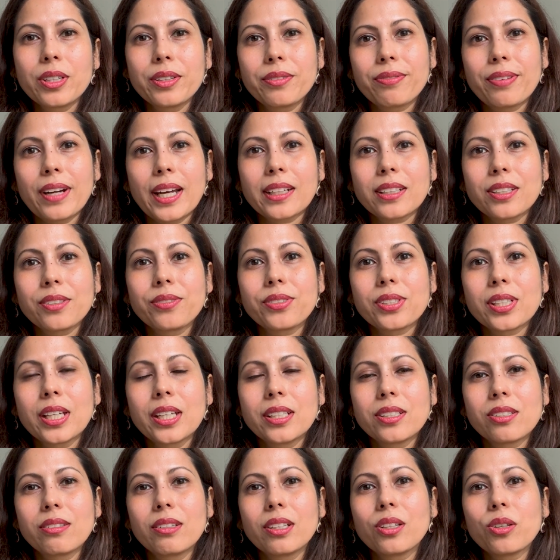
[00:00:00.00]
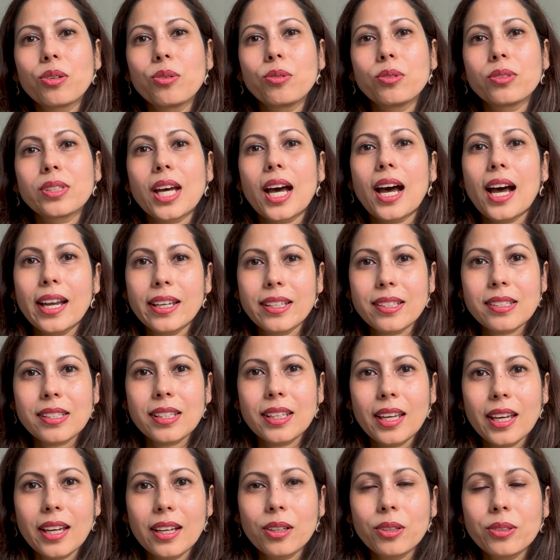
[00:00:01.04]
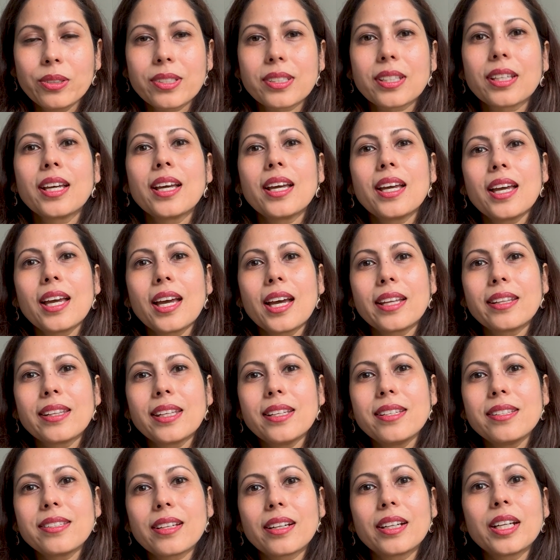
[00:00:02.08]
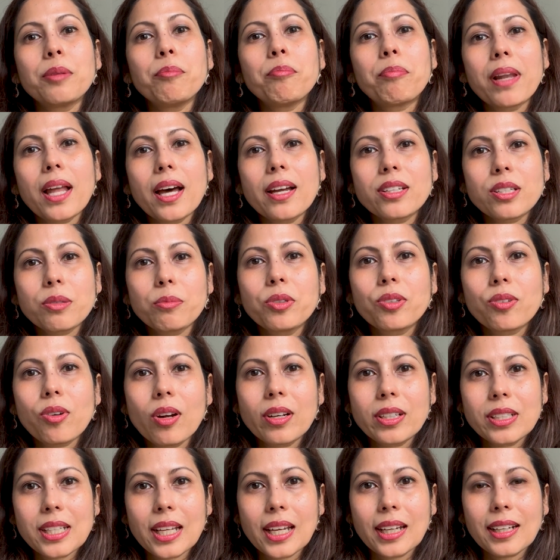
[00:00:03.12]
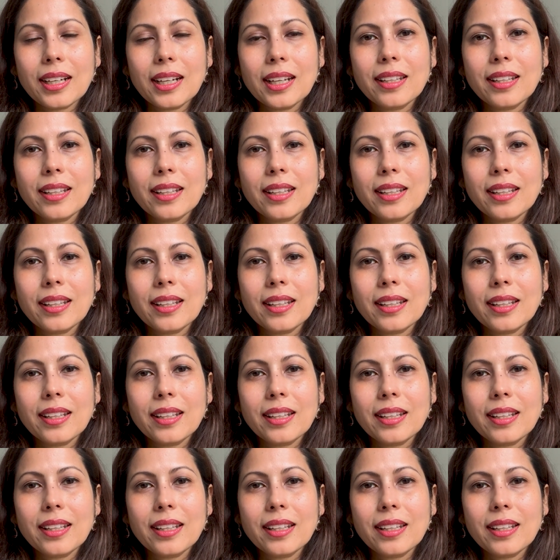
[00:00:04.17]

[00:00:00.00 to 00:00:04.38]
refractive surgery called ICLs. These are implantable contact